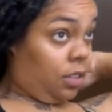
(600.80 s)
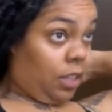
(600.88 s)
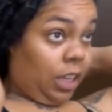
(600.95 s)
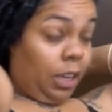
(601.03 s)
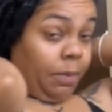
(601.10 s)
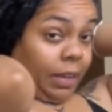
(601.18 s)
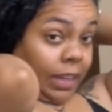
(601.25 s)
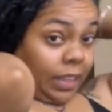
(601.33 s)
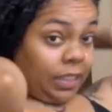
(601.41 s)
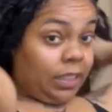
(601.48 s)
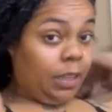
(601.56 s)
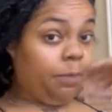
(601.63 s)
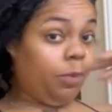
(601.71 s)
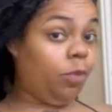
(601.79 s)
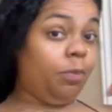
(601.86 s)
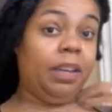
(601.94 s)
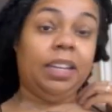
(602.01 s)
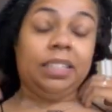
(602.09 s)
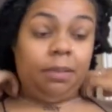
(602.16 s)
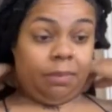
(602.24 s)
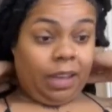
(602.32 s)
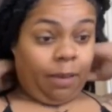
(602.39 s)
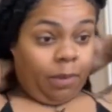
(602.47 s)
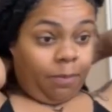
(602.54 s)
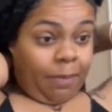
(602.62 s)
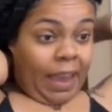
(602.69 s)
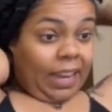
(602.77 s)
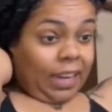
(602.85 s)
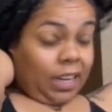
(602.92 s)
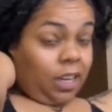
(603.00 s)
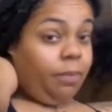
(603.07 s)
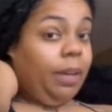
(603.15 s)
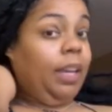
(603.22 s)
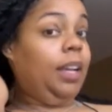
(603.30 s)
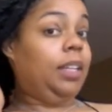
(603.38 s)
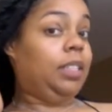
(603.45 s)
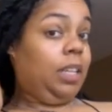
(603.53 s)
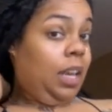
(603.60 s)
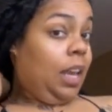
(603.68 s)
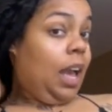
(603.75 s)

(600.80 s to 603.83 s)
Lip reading: keeping it simple because I'm coming back anyways.